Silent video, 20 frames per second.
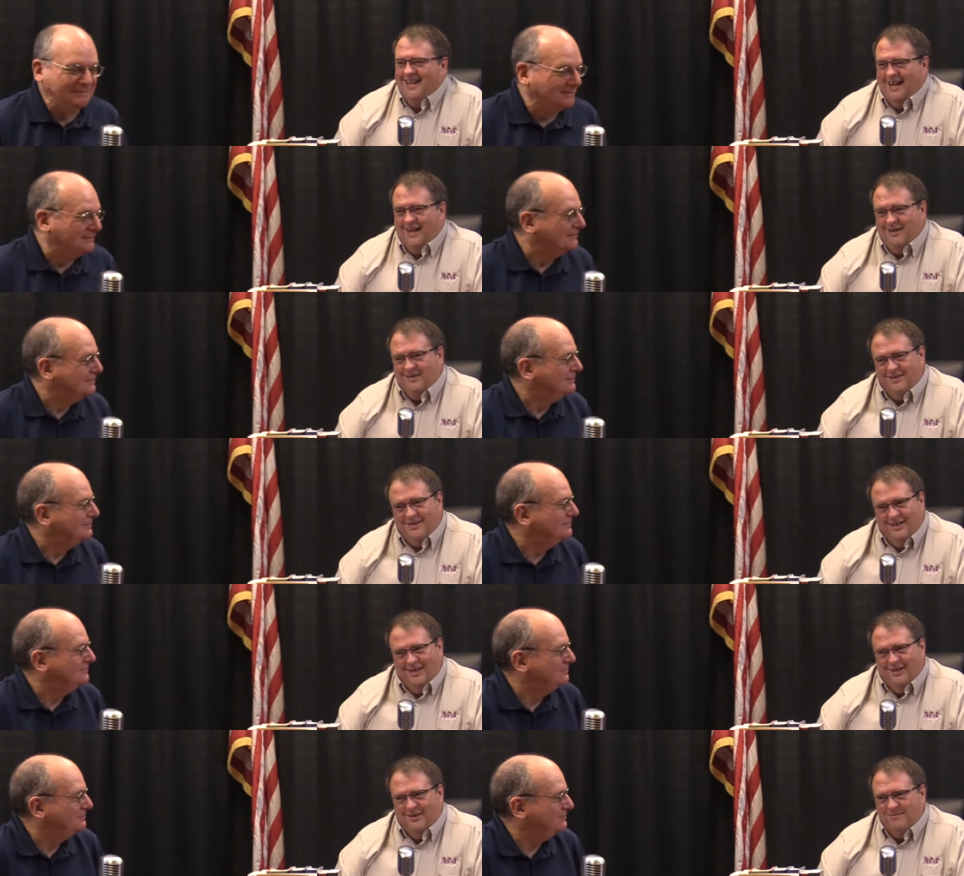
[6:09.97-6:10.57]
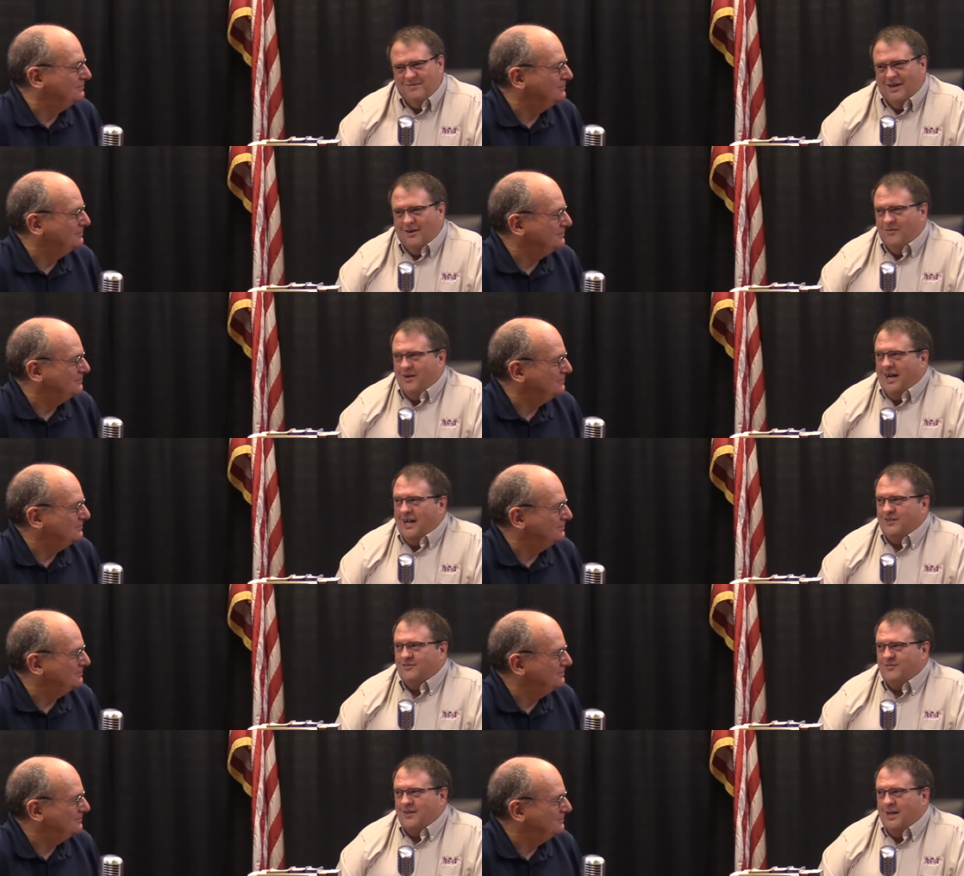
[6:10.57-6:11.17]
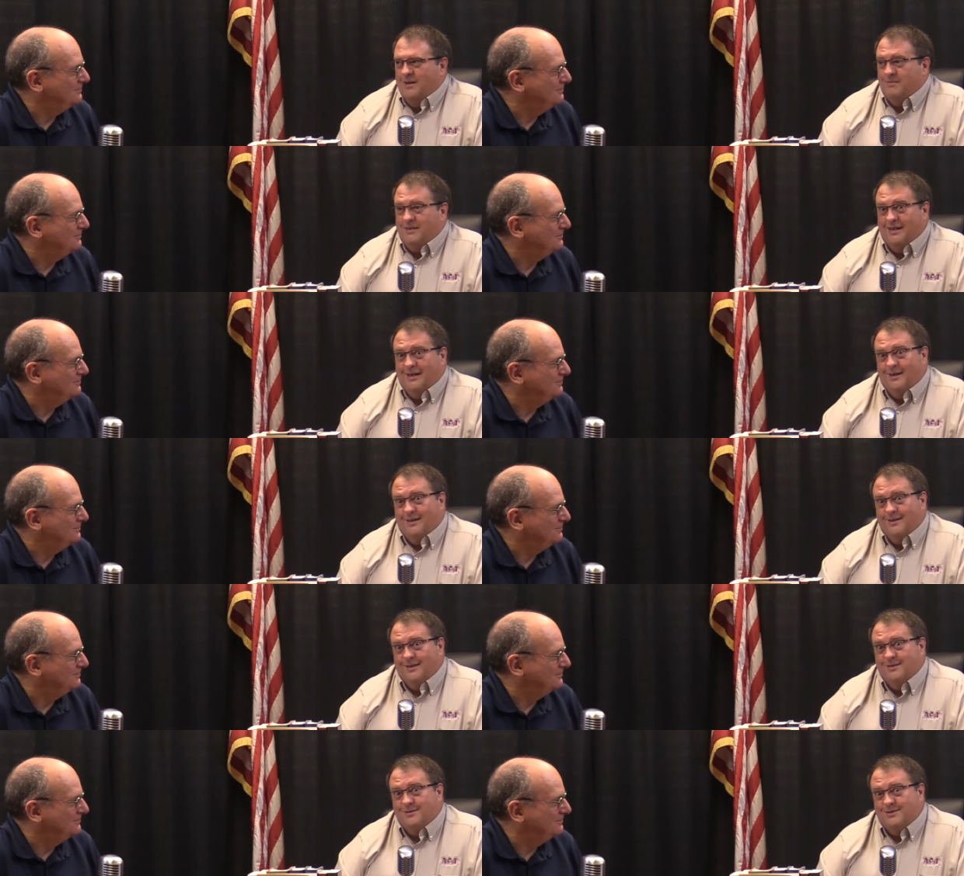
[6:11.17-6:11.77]
Speaker 1: and you know my wife's family,
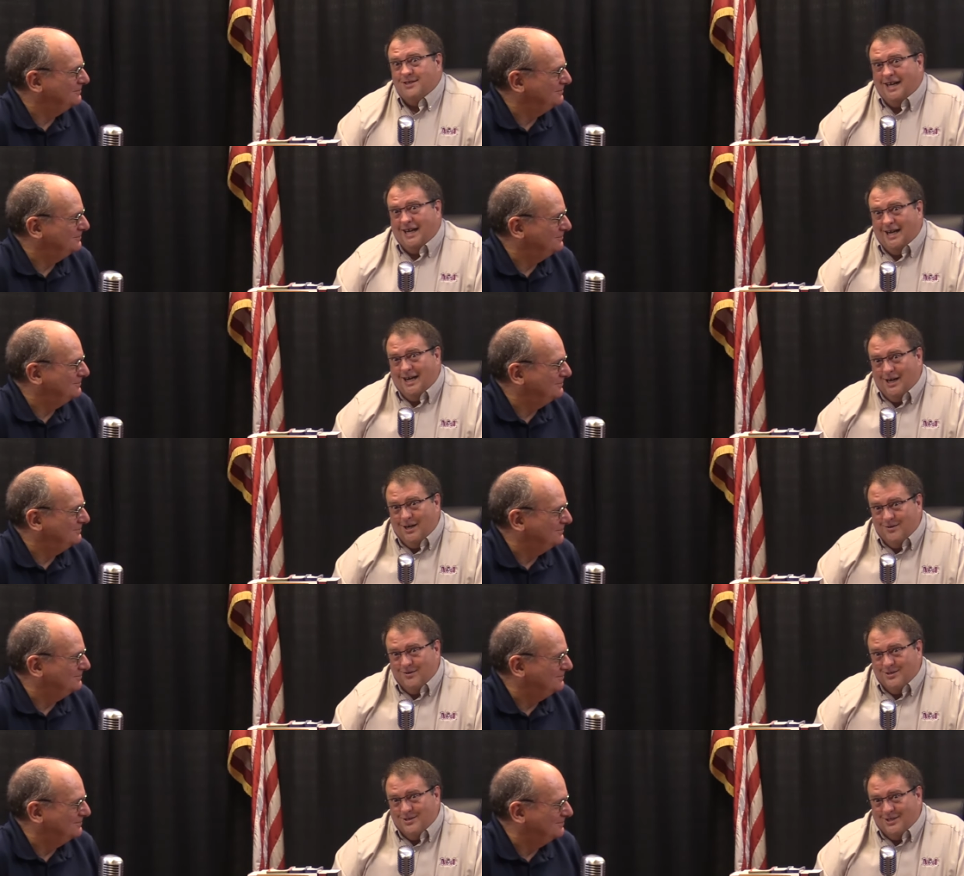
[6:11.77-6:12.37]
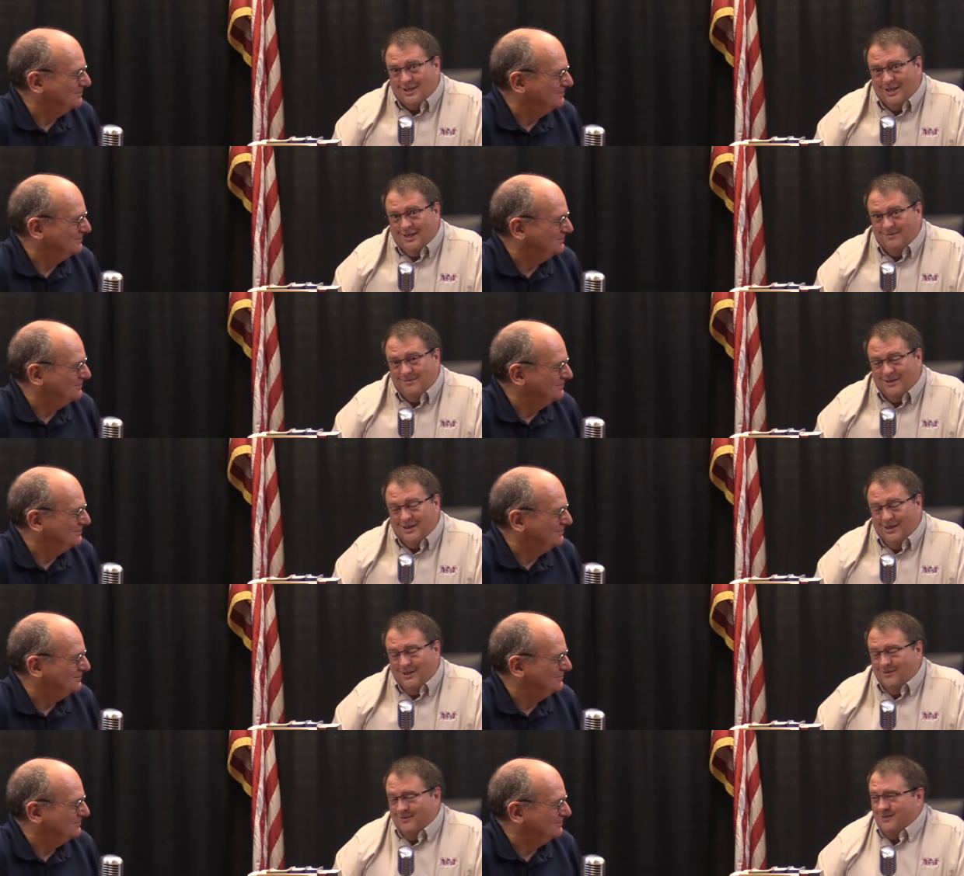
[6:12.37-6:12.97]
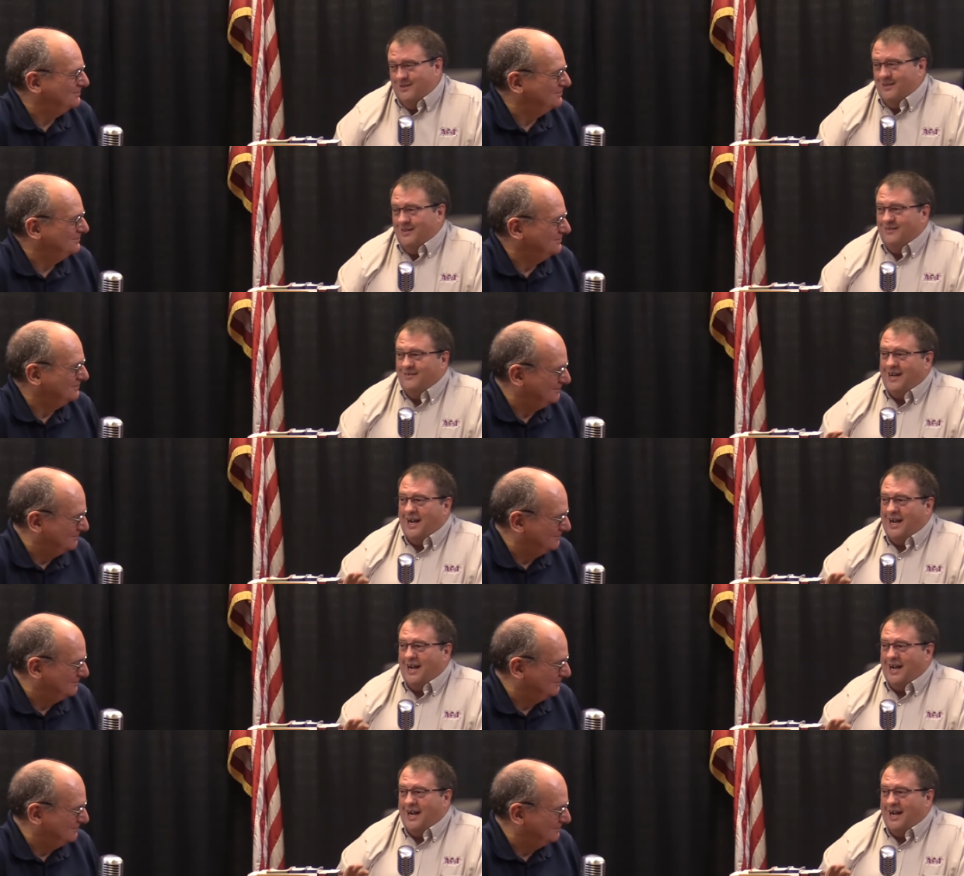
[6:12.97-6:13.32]
all those Irish coming over. You know, mm